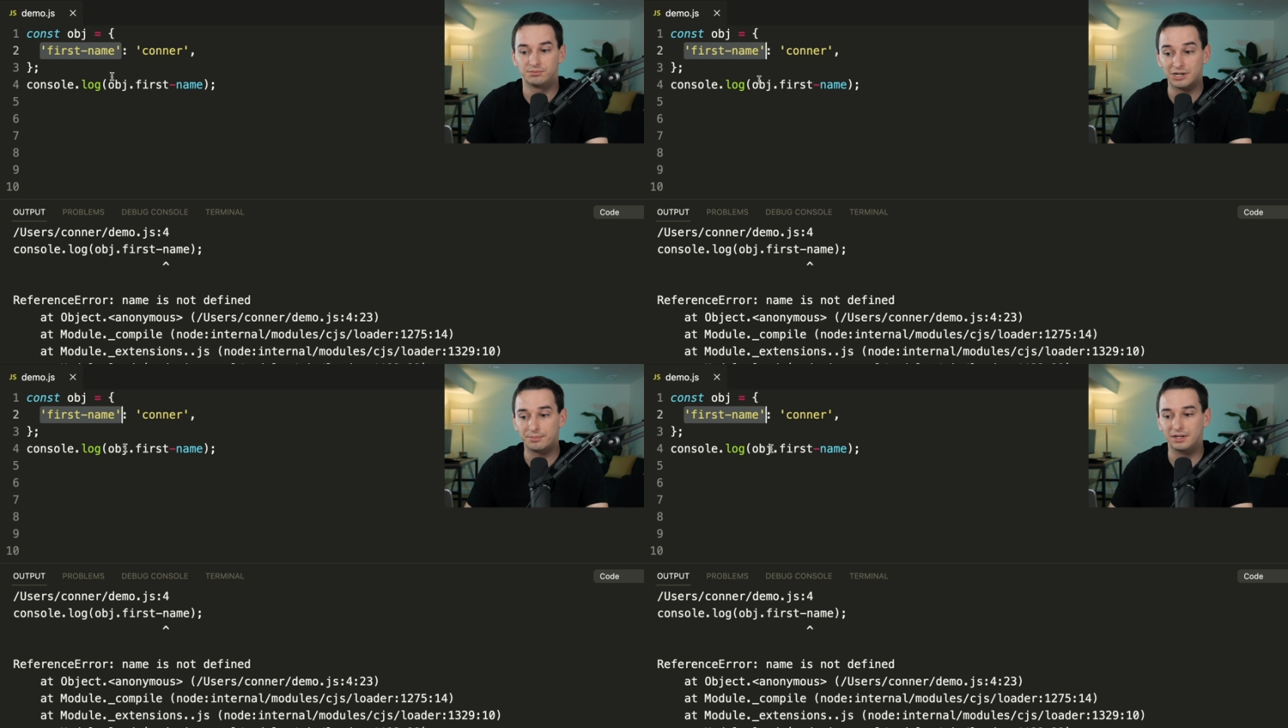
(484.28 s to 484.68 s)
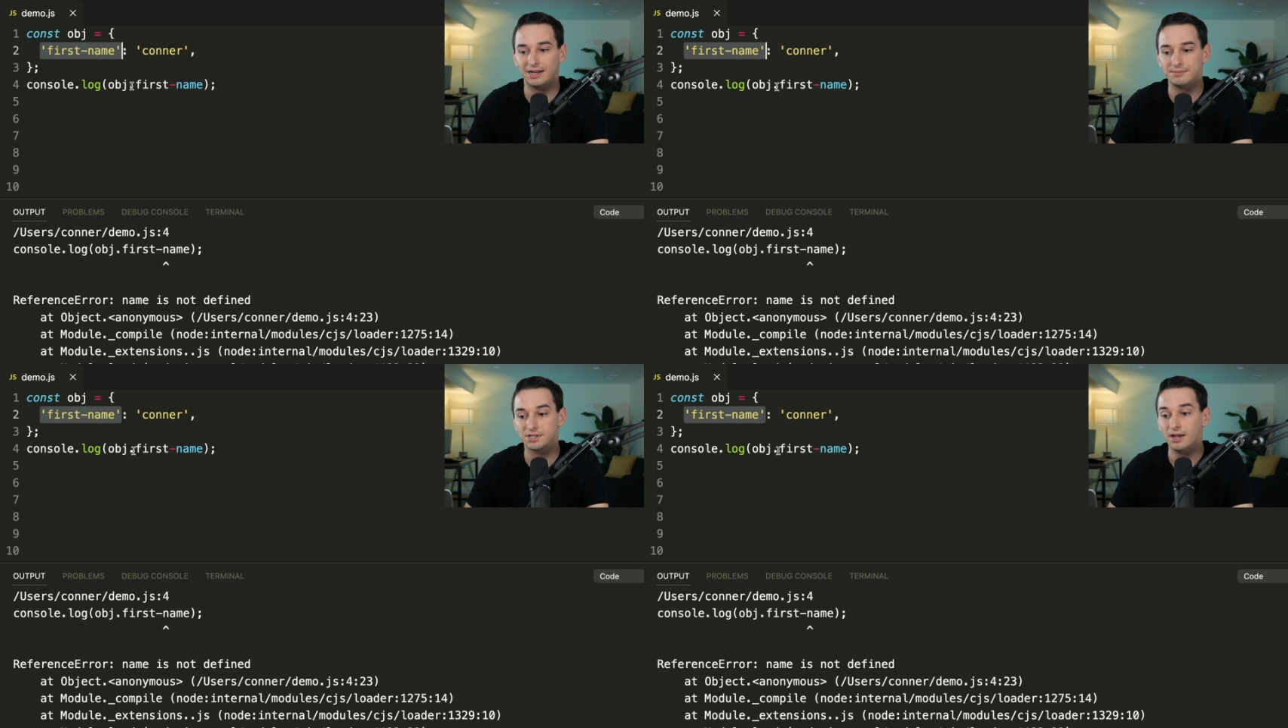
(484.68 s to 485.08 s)
in property
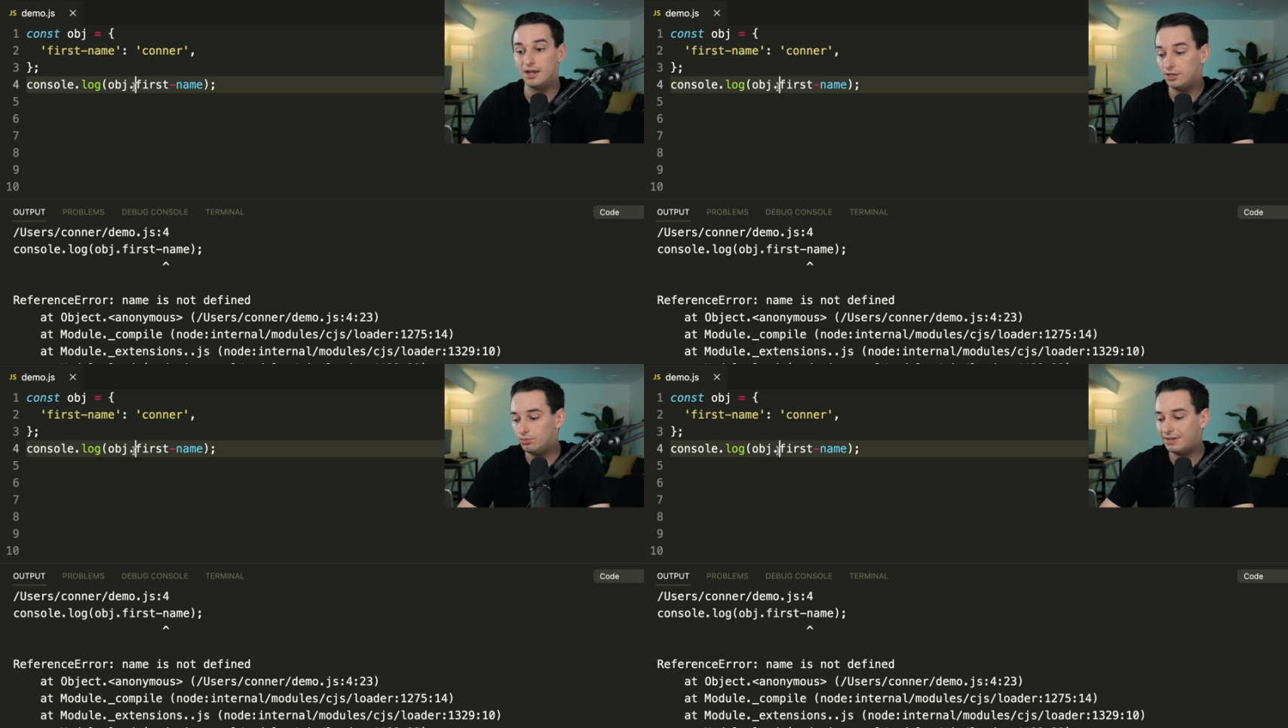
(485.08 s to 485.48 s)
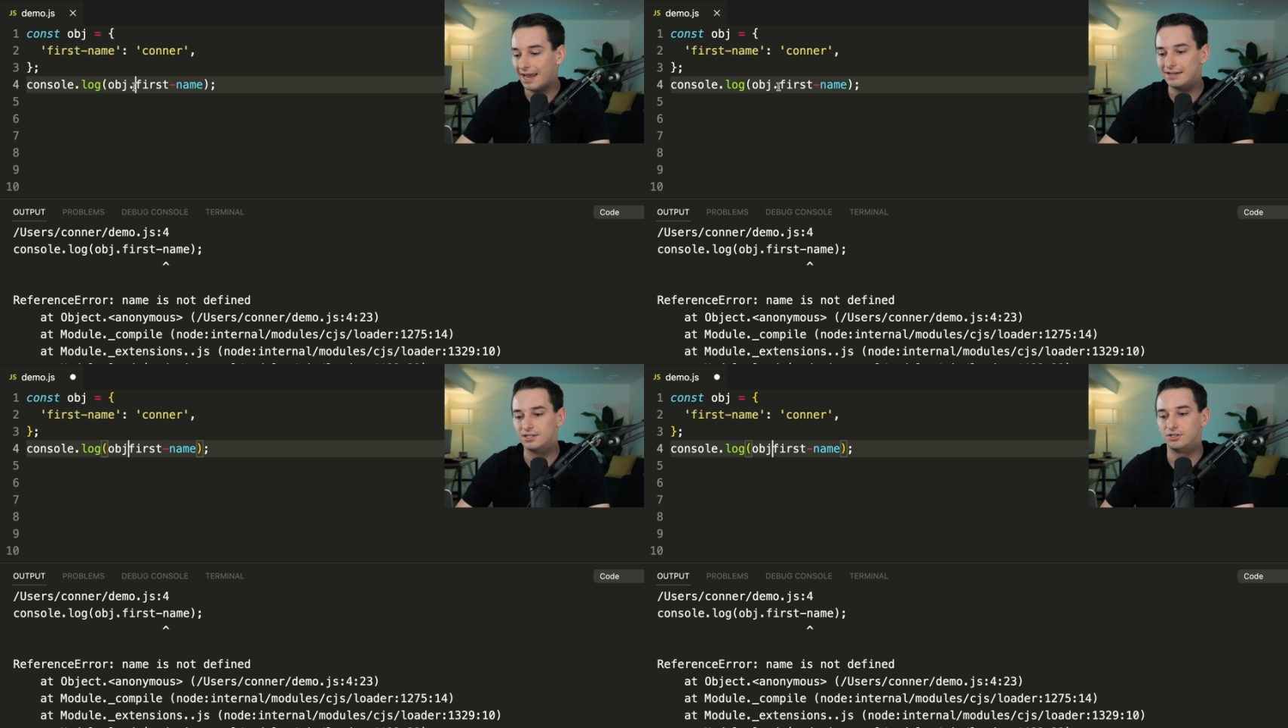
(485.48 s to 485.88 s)
names, you
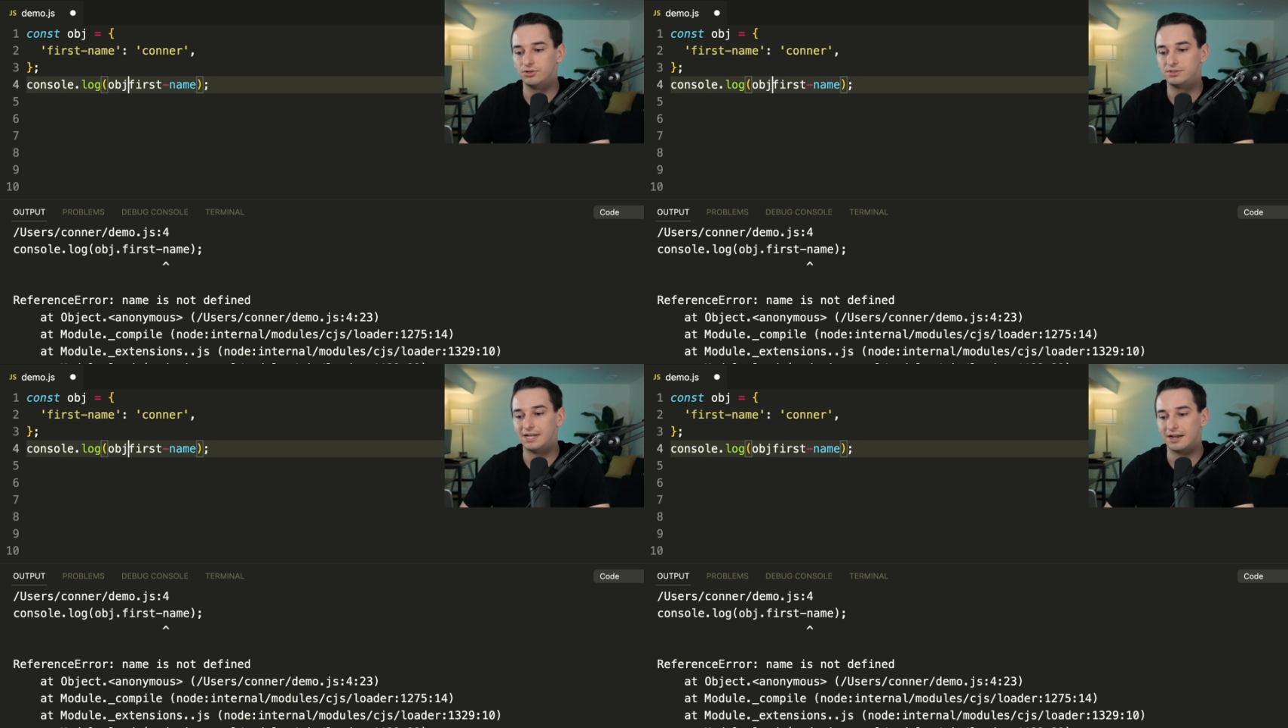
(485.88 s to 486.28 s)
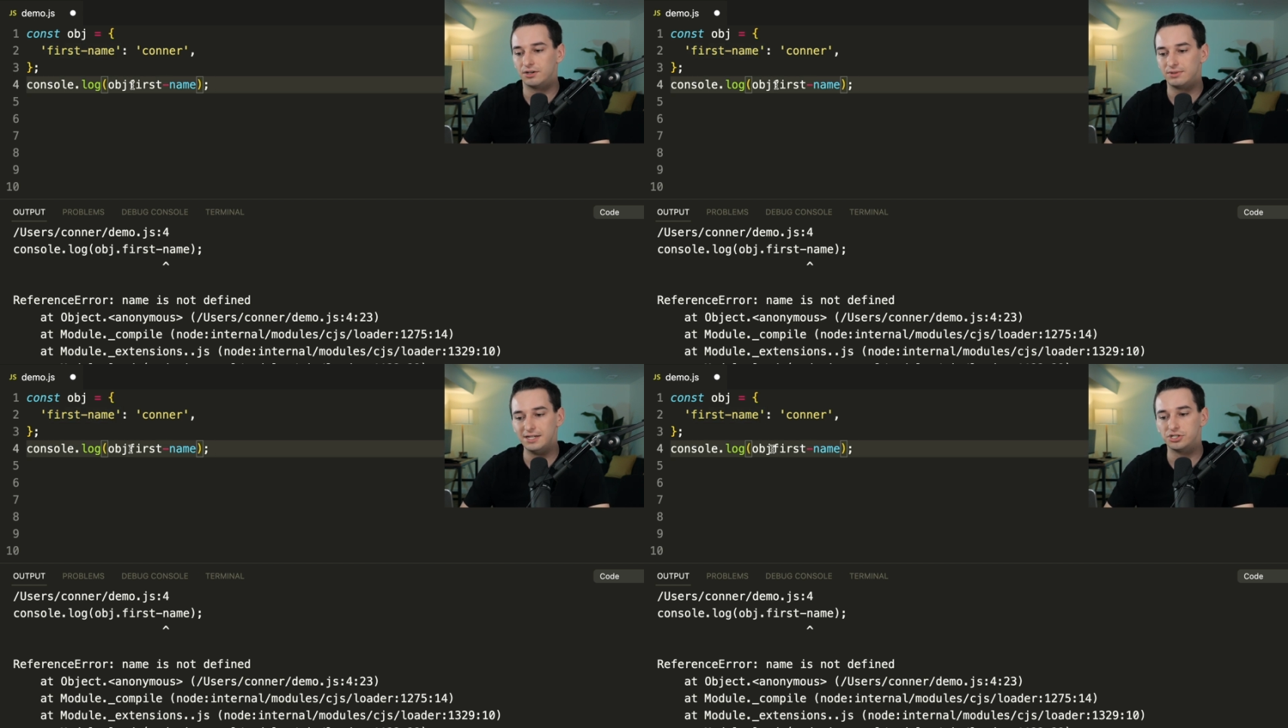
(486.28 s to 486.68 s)
can't use dot
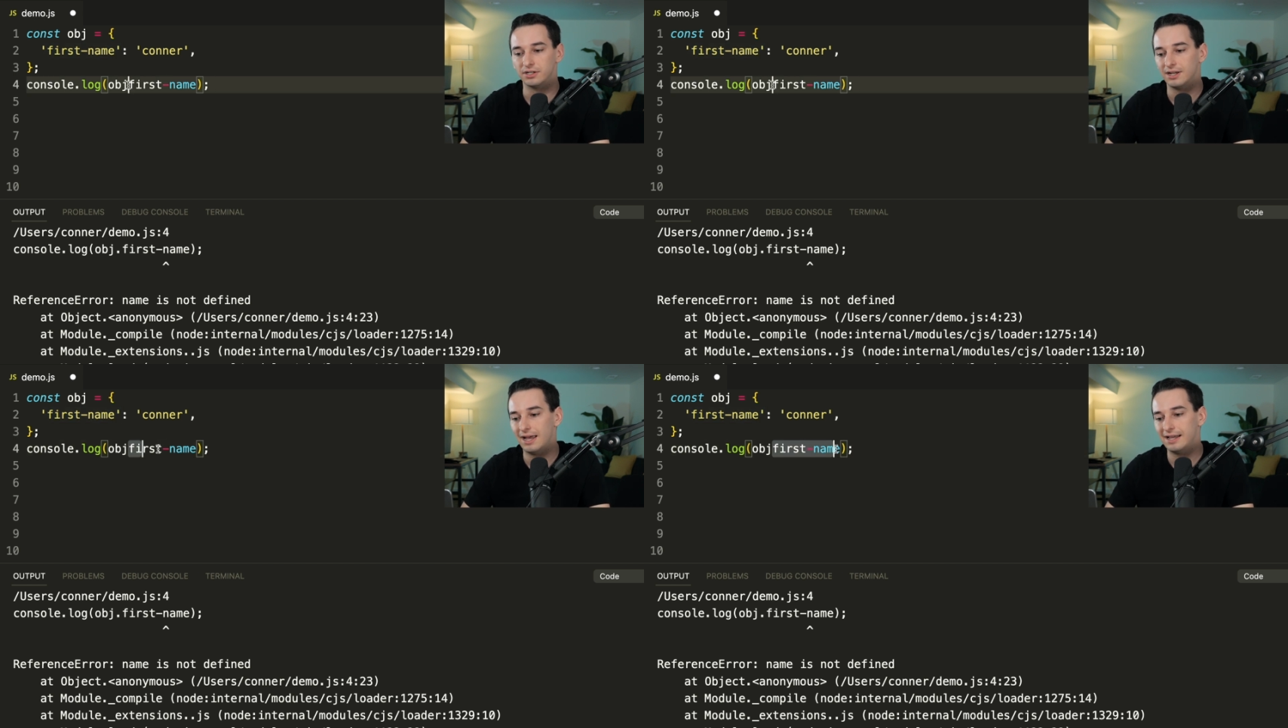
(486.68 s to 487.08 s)
notation.